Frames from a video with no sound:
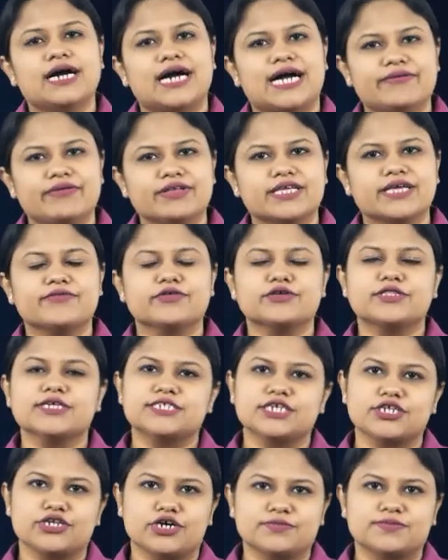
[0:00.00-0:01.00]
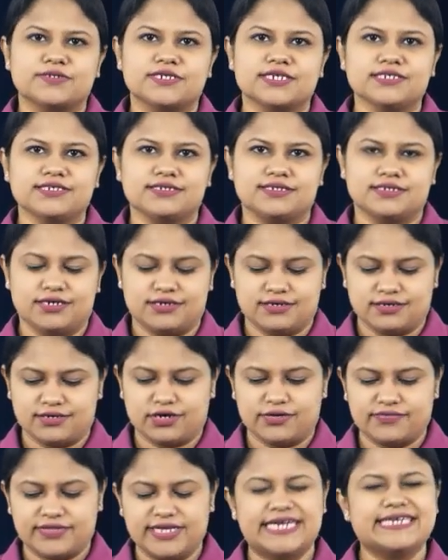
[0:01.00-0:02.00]
I will give you the synopsis
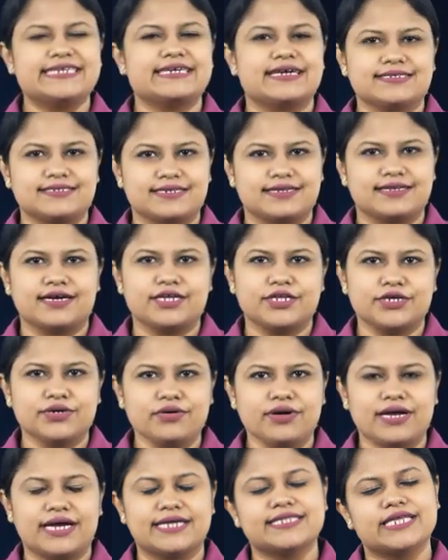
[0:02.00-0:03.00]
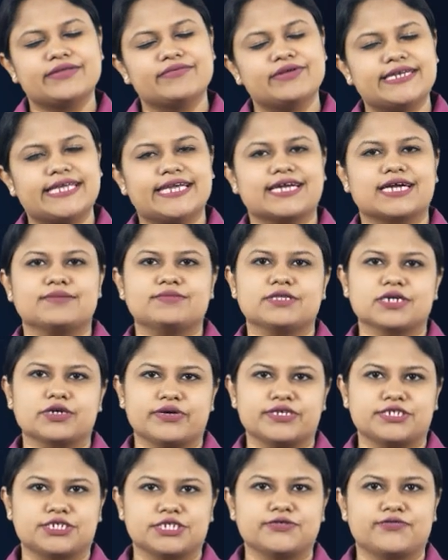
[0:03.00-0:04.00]
of the entire scenario and then we'll take up the
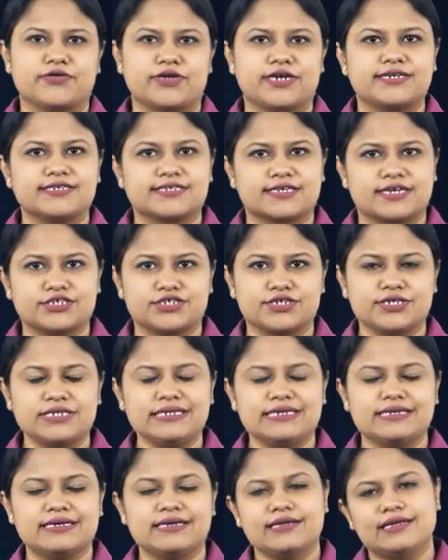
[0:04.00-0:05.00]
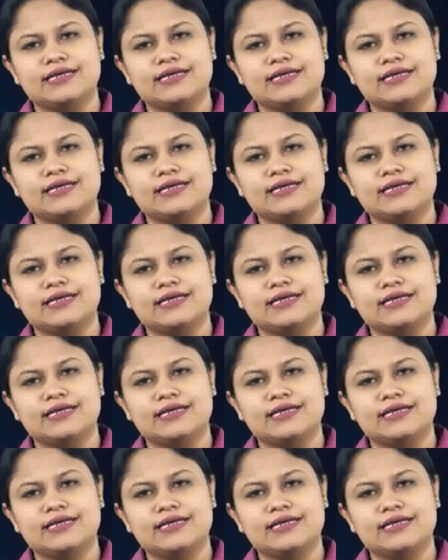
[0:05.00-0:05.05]
questions for a discussion.